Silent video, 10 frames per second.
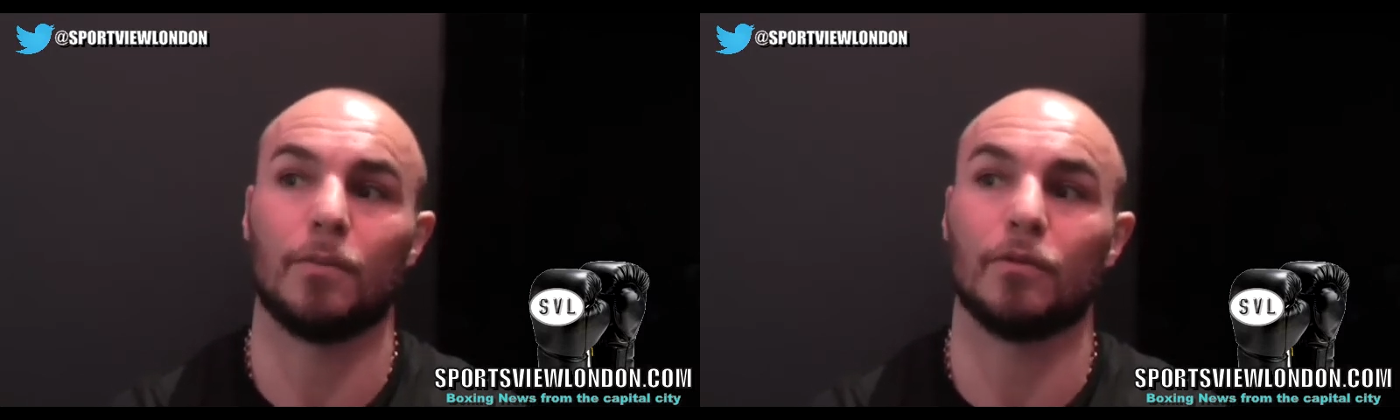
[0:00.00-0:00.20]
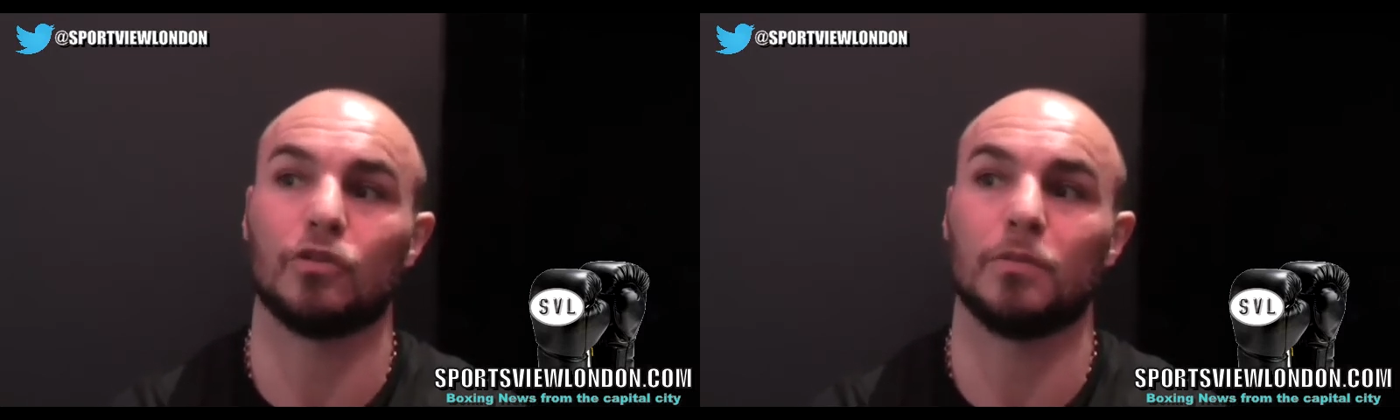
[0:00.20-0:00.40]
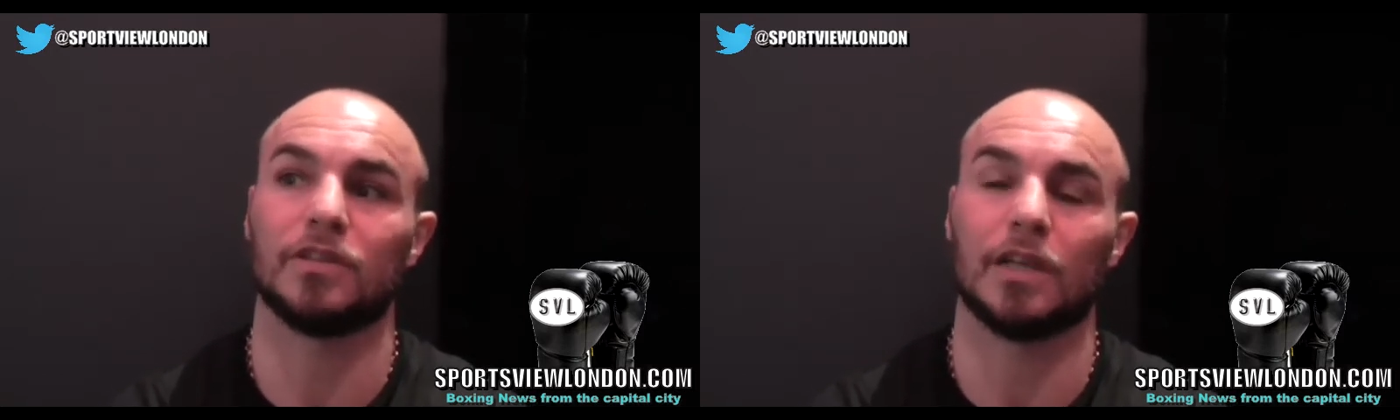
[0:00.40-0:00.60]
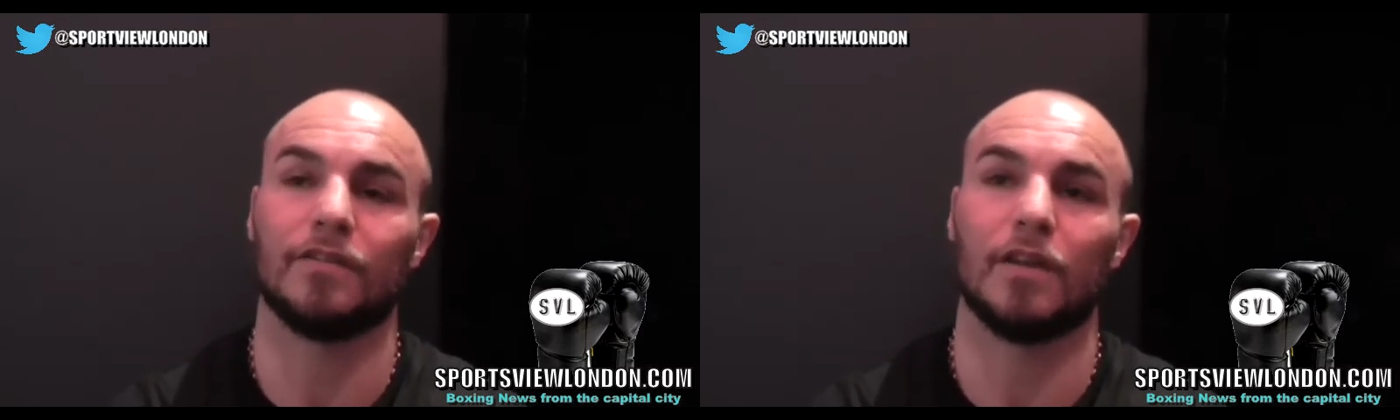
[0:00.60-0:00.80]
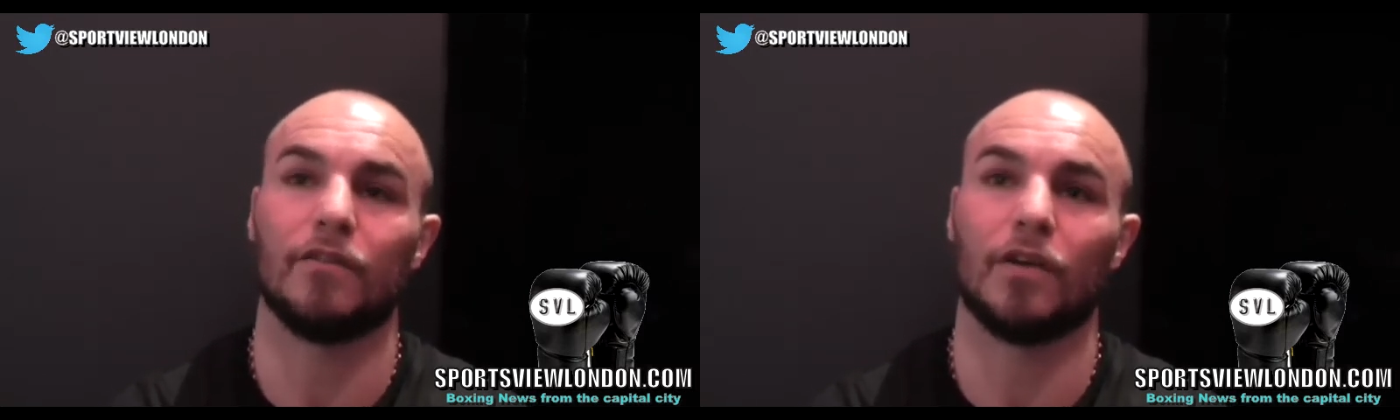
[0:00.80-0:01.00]
I should be
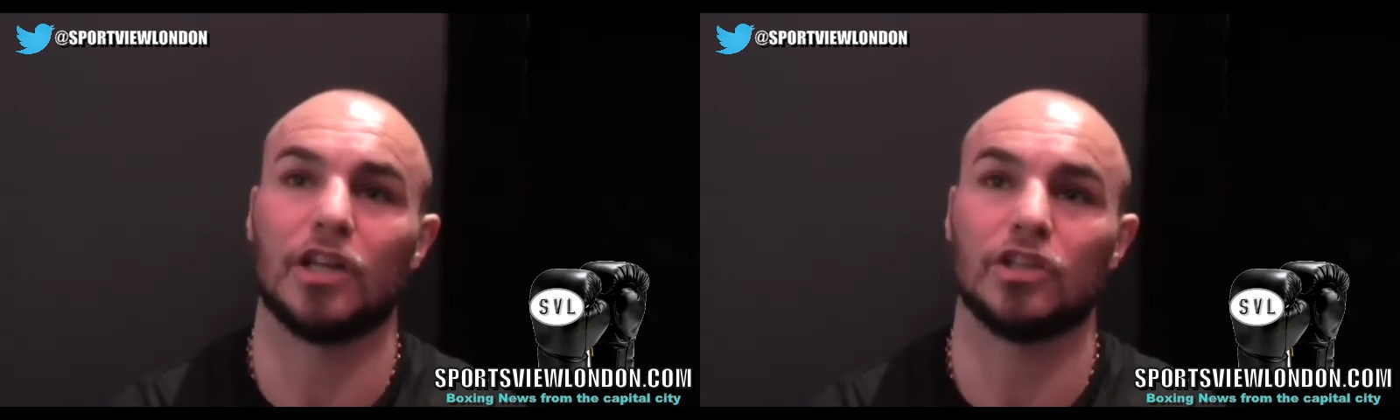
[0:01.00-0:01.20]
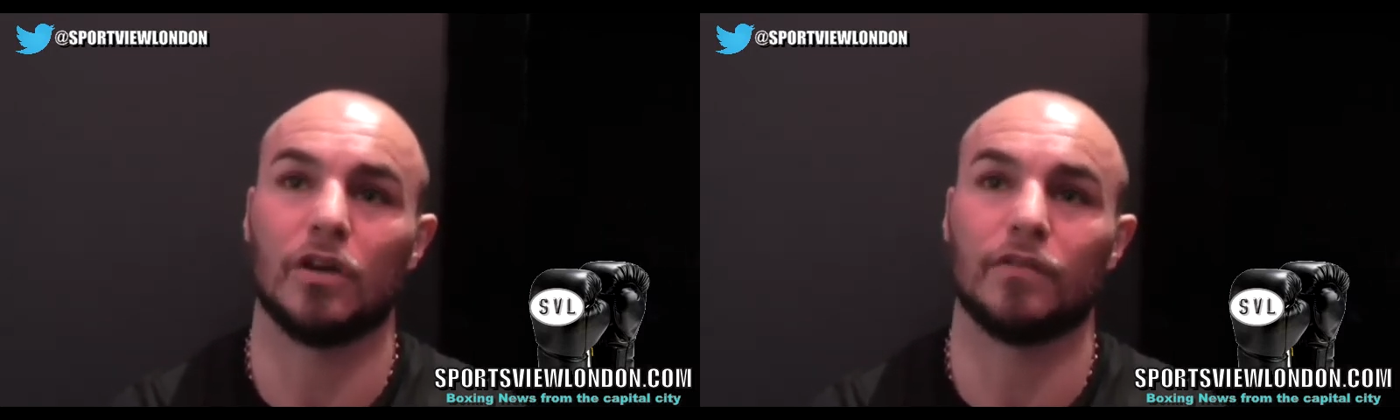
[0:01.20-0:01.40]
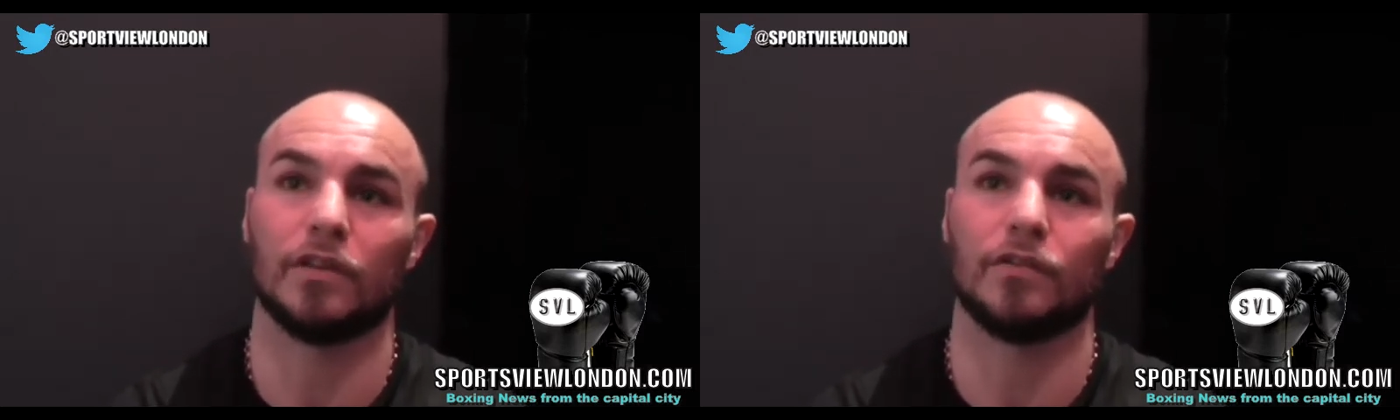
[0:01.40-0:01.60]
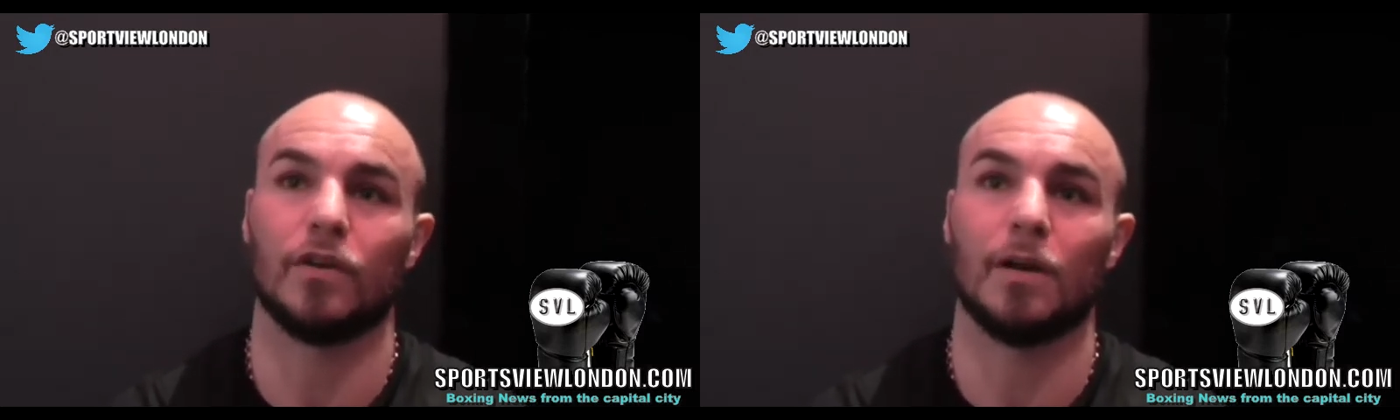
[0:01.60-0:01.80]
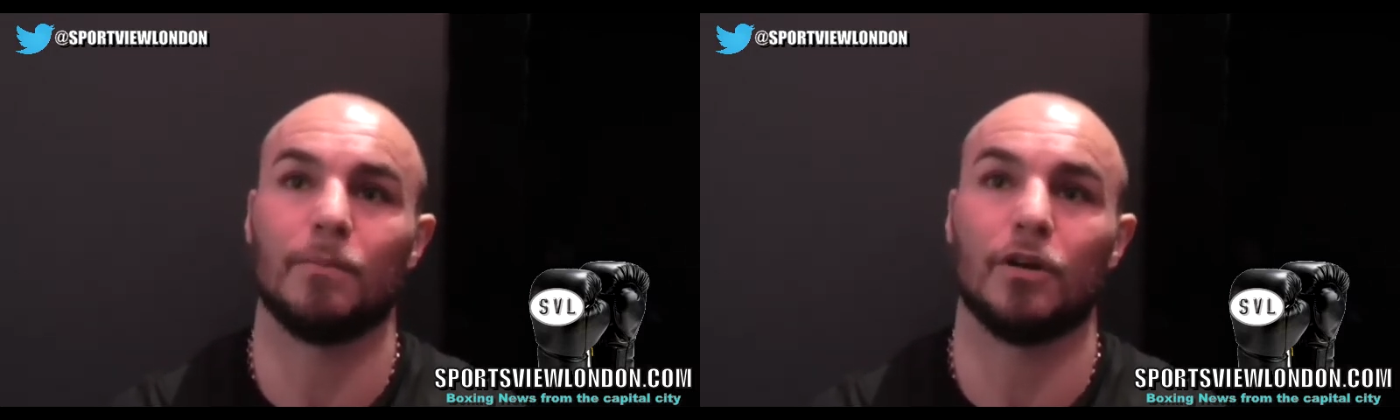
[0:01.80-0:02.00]
safe now financially after this
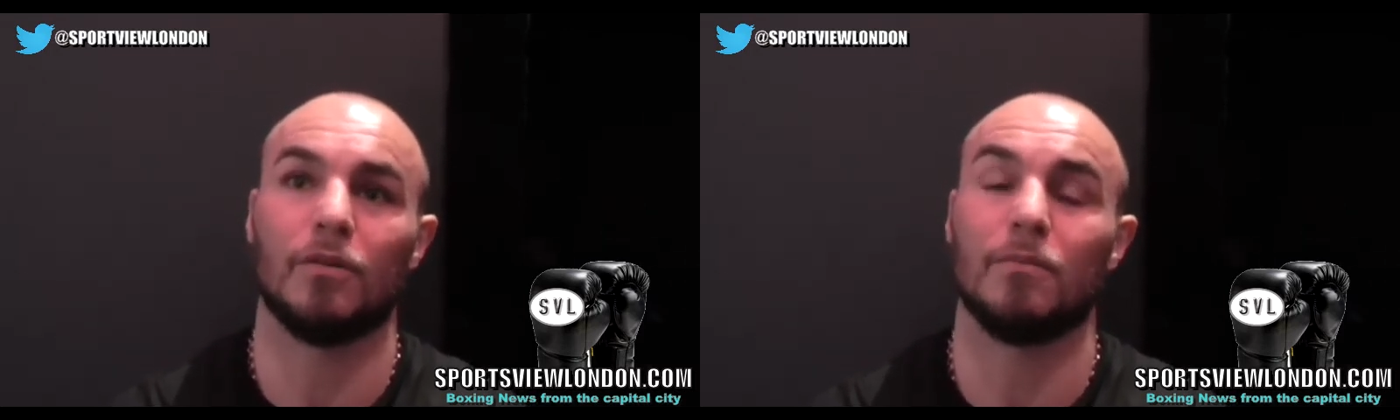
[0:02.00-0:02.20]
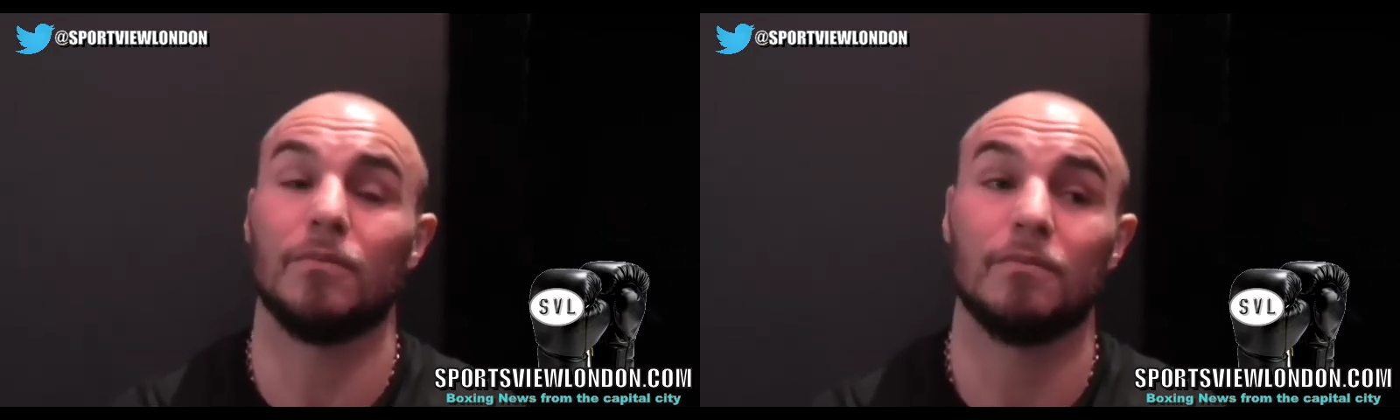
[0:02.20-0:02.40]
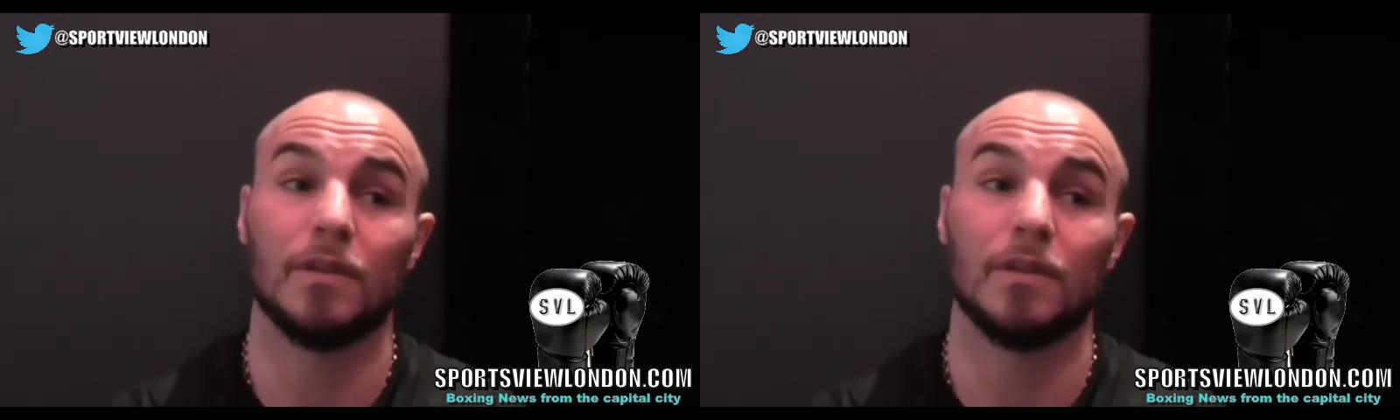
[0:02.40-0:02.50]
fight, but um,